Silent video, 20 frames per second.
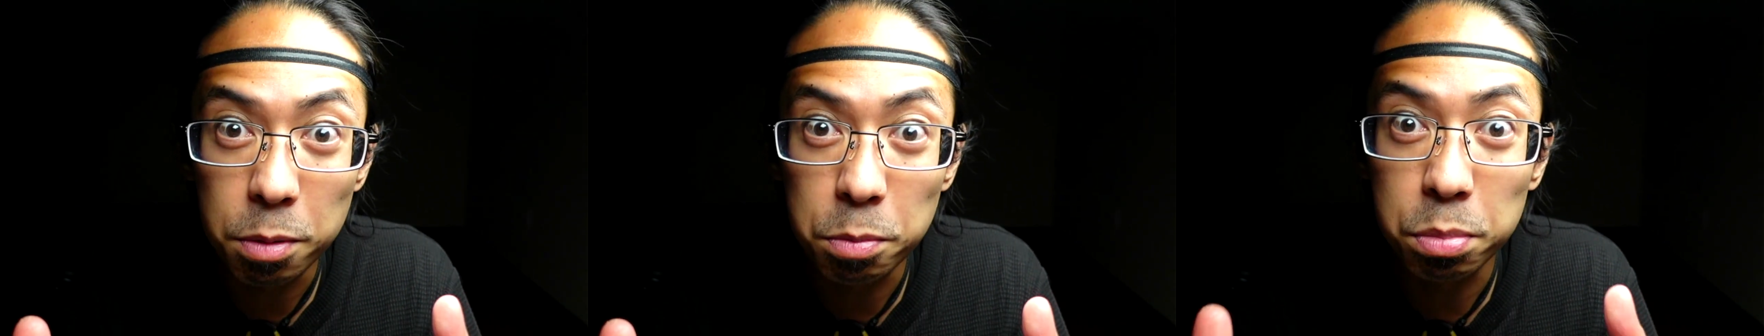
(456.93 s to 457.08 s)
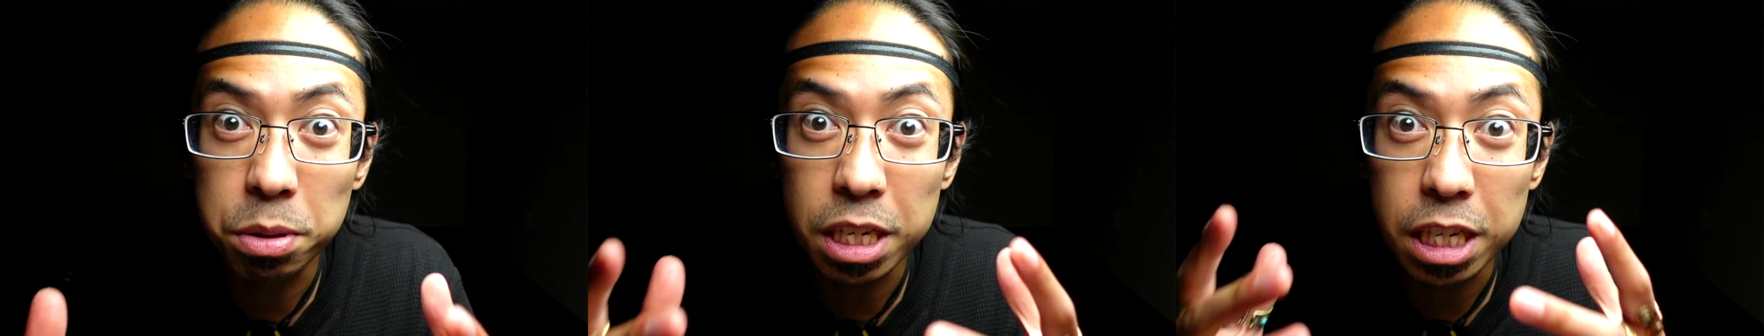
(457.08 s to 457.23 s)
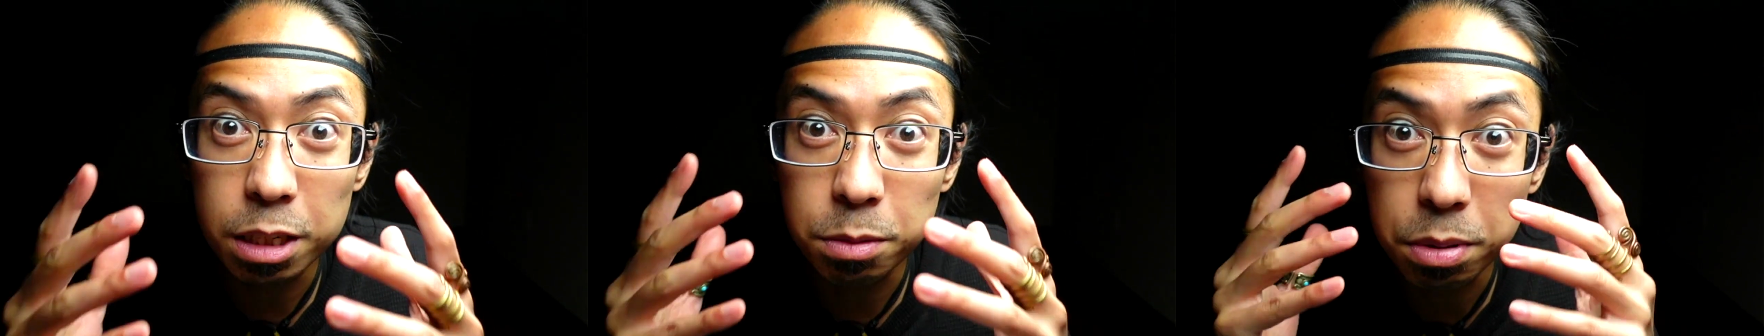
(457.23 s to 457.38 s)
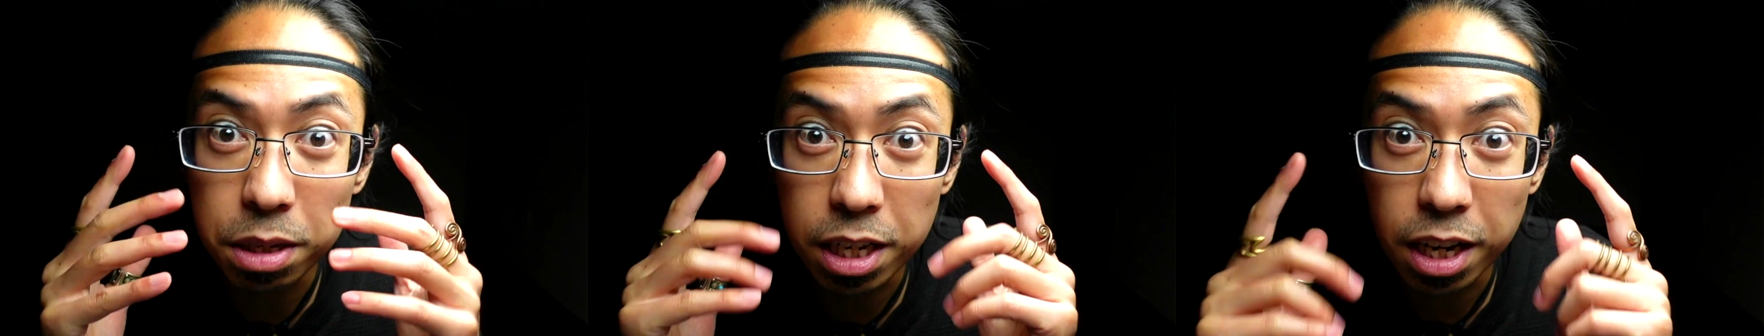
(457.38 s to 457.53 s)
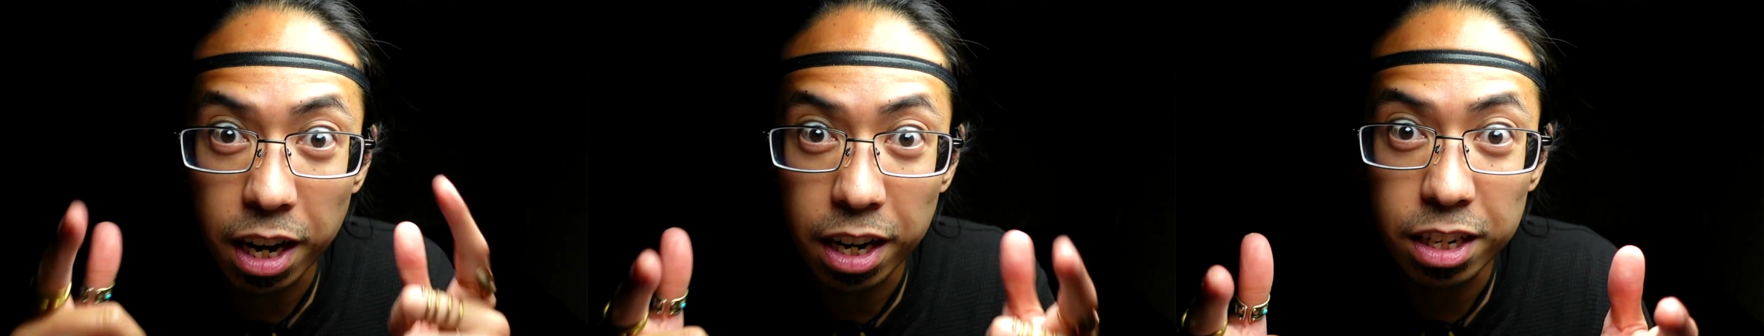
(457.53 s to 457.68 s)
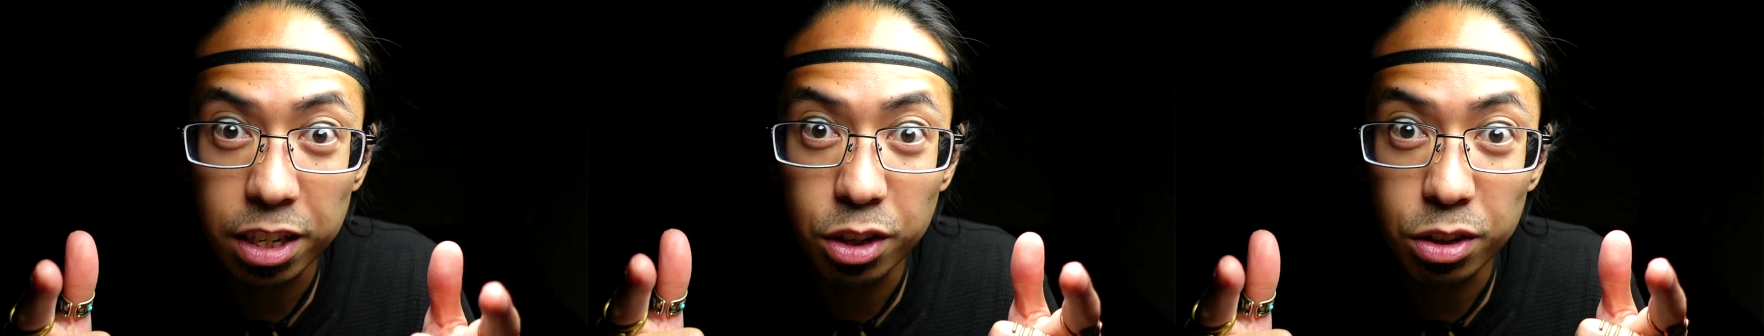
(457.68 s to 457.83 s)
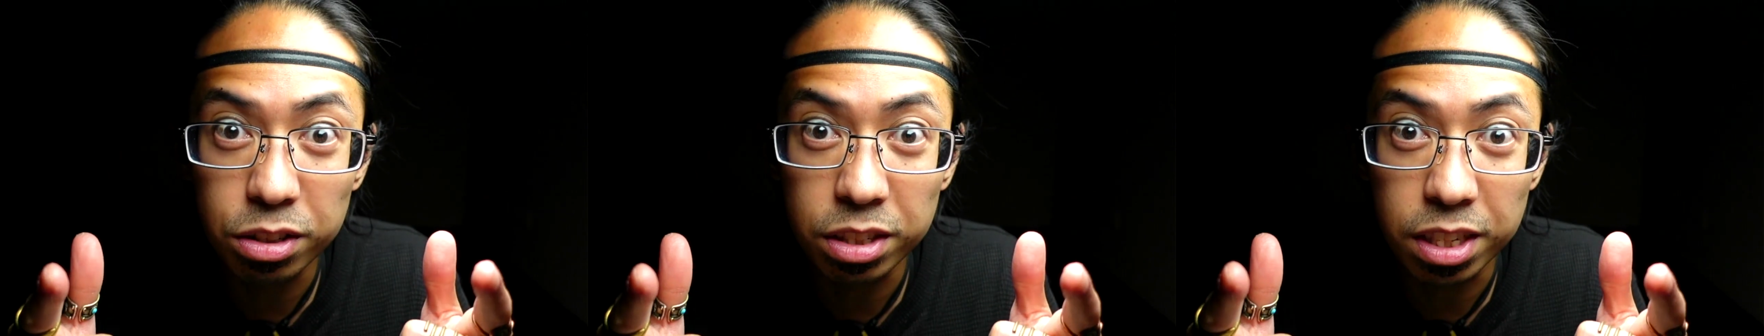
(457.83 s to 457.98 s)
please be kind
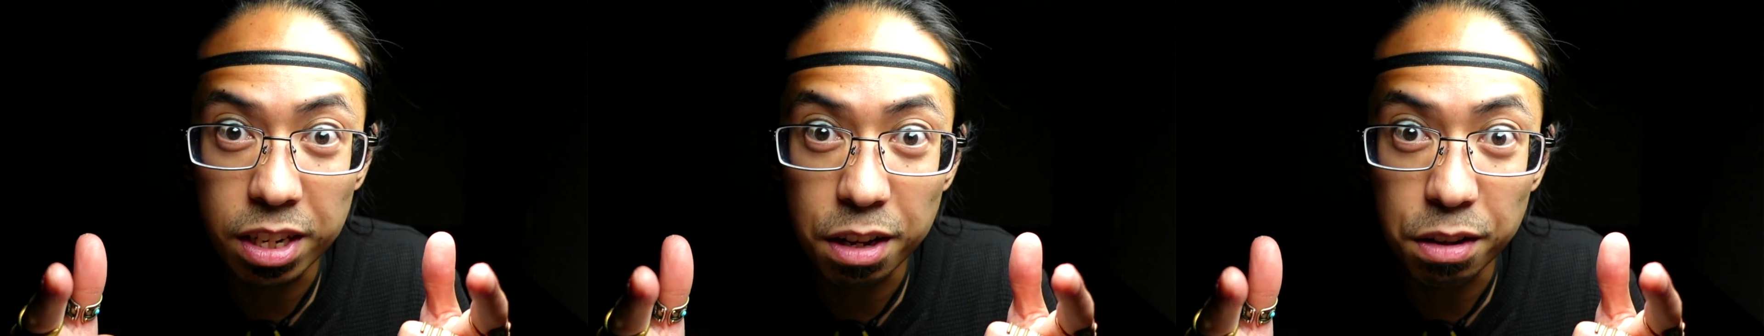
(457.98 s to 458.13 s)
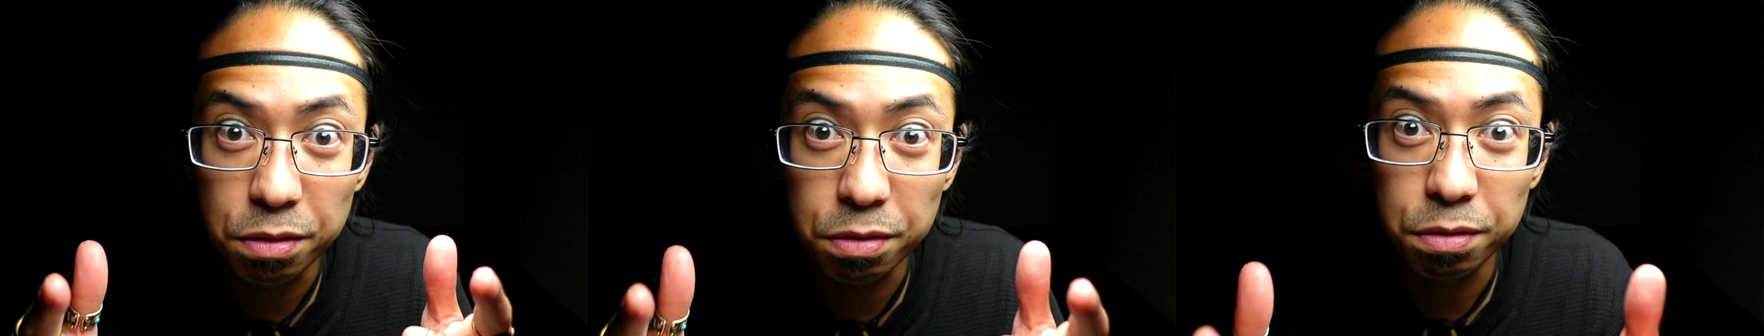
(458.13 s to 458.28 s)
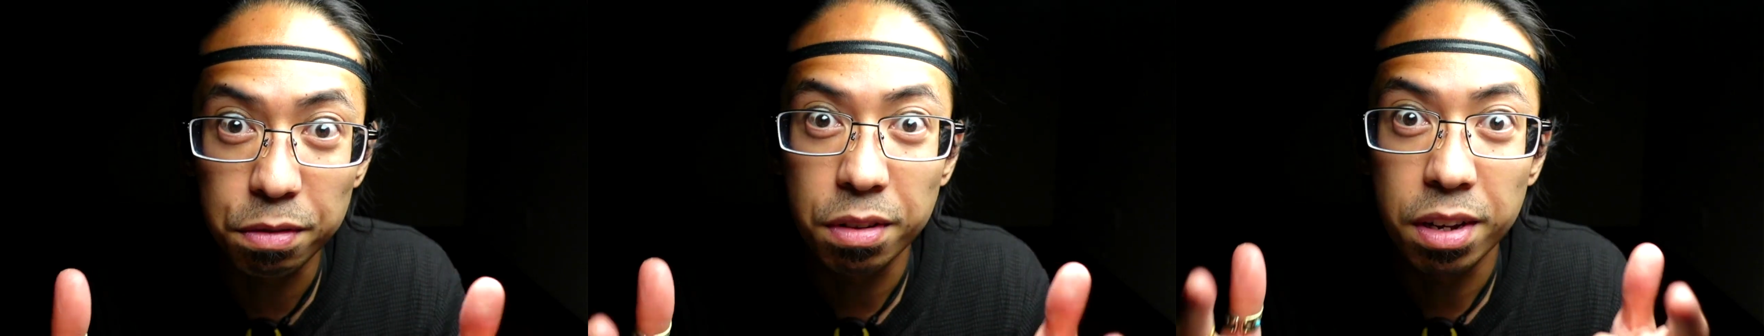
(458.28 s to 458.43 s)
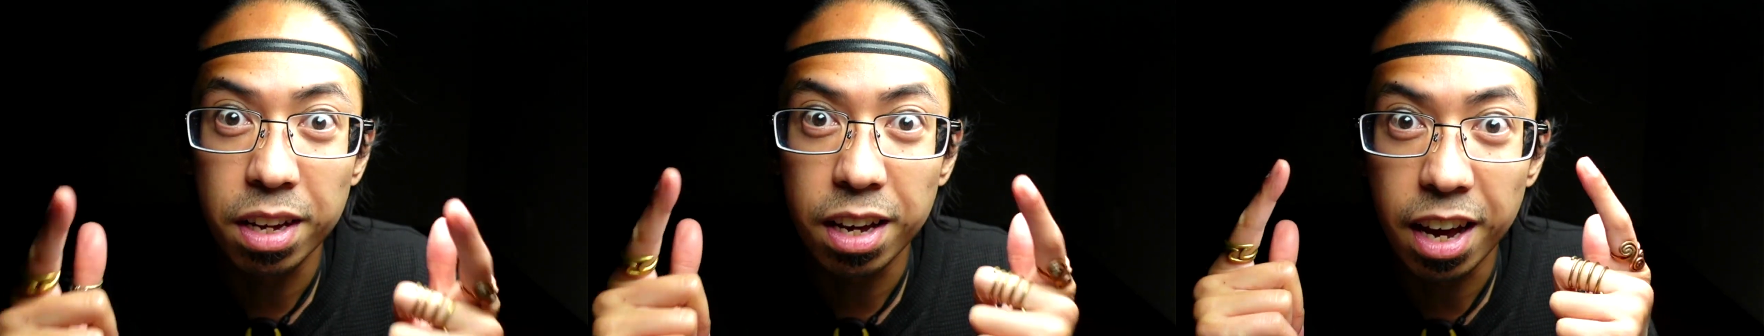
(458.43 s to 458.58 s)
to yourself